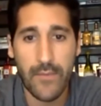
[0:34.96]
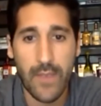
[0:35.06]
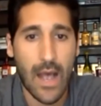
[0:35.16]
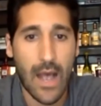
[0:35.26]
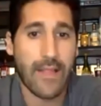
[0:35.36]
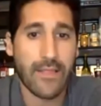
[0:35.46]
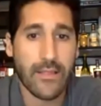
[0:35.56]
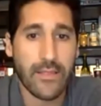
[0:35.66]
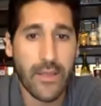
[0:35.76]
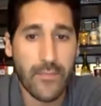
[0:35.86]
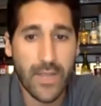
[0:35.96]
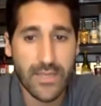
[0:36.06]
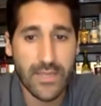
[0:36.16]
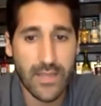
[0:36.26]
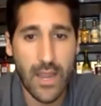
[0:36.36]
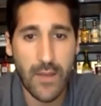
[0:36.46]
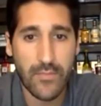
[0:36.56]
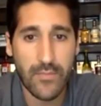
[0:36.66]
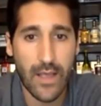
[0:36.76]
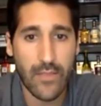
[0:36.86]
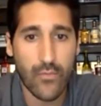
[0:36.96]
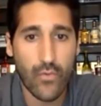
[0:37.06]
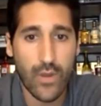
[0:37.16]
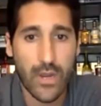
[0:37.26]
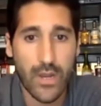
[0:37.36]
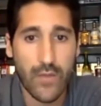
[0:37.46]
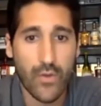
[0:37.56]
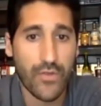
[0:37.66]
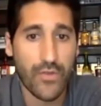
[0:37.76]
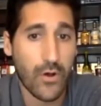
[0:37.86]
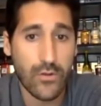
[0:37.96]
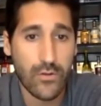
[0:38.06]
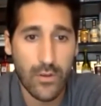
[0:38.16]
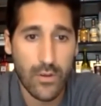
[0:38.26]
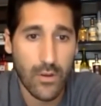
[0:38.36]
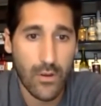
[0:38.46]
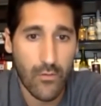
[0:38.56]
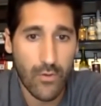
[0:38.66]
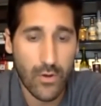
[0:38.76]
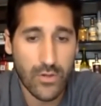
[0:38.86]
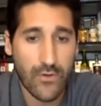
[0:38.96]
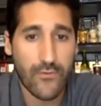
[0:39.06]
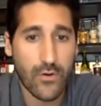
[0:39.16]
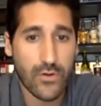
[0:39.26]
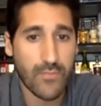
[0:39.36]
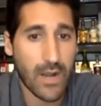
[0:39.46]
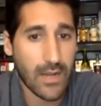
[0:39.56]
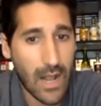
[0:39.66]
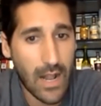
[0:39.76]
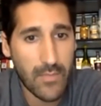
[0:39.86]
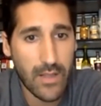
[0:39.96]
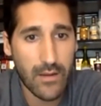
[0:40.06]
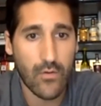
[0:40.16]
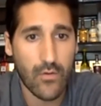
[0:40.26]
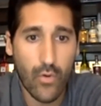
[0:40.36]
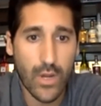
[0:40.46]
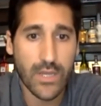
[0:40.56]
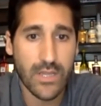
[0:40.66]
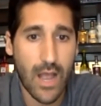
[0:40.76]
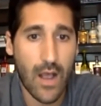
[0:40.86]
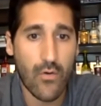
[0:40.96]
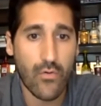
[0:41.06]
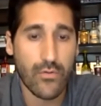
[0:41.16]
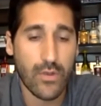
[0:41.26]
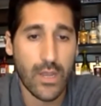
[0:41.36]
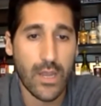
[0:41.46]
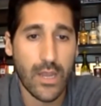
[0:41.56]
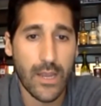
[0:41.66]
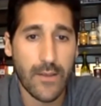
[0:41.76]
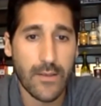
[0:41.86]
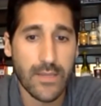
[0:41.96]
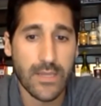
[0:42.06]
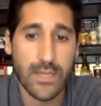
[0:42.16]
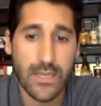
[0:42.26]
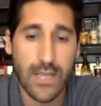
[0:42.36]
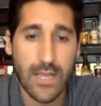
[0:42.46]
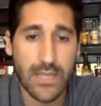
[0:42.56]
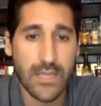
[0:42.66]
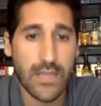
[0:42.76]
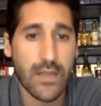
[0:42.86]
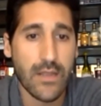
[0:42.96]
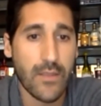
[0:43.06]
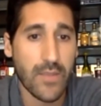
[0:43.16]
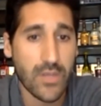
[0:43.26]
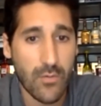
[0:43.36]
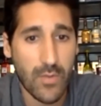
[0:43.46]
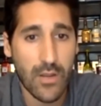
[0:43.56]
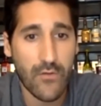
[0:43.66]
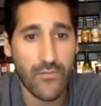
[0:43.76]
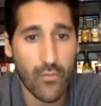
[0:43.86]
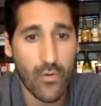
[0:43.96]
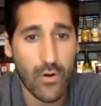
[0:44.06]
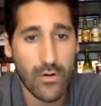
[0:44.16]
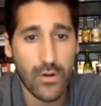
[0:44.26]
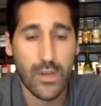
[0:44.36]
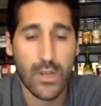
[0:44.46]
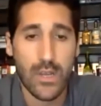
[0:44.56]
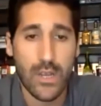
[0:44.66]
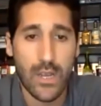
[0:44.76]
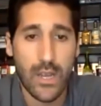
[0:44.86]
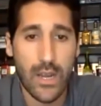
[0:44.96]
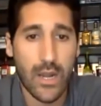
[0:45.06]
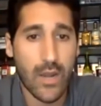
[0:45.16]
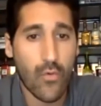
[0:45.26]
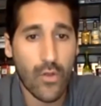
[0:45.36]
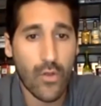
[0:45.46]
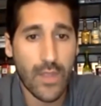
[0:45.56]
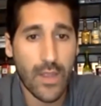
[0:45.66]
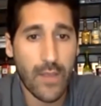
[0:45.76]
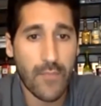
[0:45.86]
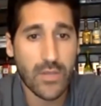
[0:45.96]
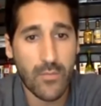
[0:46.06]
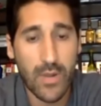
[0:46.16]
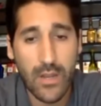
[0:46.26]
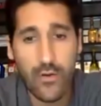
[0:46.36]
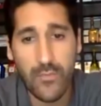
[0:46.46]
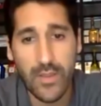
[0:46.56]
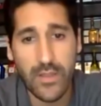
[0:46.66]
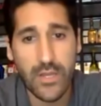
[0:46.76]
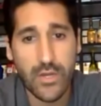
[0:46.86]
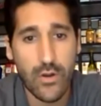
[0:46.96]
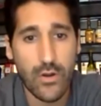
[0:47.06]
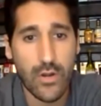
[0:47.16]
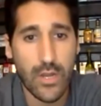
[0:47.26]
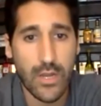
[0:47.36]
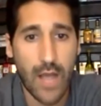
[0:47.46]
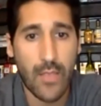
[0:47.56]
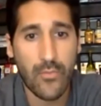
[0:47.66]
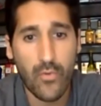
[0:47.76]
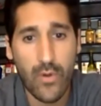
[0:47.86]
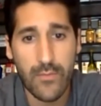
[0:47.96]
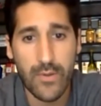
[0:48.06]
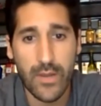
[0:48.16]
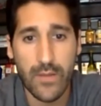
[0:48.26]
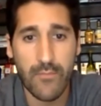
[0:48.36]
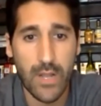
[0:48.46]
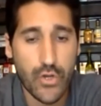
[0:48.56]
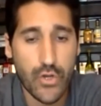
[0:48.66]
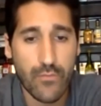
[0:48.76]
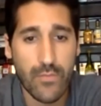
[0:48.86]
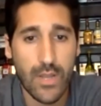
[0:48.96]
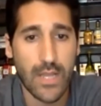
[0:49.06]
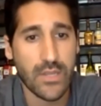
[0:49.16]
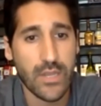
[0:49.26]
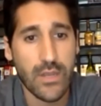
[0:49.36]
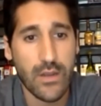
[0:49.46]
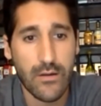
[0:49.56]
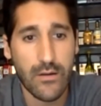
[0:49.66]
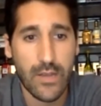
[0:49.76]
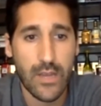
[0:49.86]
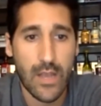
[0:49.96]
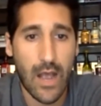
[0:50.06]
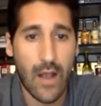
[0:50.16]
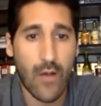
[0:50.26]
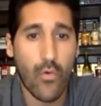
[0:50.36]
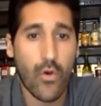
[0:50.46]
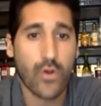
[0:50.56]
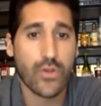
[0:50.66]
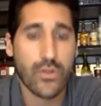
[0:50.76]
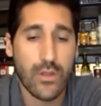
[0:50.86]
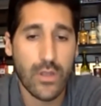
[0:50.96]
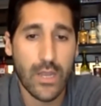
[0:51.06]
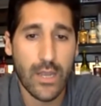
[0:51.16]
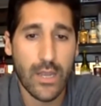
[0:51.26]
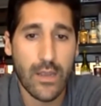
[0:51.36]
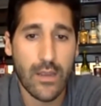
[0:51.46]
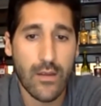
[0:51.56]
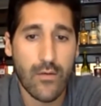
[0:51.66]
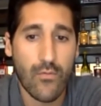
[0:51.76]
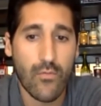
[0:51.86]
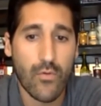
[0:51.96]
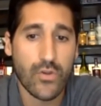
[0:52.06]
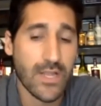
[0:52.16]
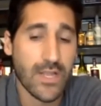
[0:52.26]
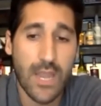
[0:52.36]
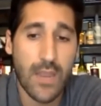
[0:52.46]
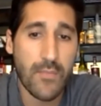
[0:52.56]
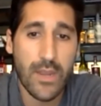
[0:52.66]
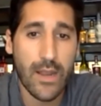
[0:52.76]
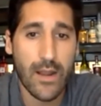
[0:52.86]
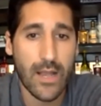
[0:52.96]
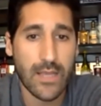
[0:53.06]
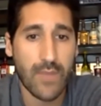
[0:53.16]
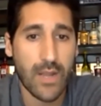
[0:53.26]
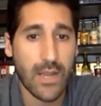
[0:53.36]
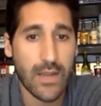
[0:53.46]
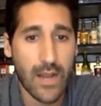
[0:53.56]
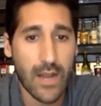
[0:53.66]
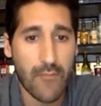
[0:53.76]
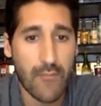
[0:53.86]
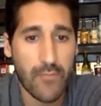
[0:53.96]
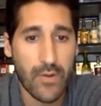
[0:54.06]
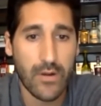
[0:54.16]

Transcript: And the best name that we thought was, of course, Marc Almert, who is now, since last year, the best sommelier of the world. He won the best sommelier competition in Antwerp, in Belgium, last year, and was the same year as Valeria Gamper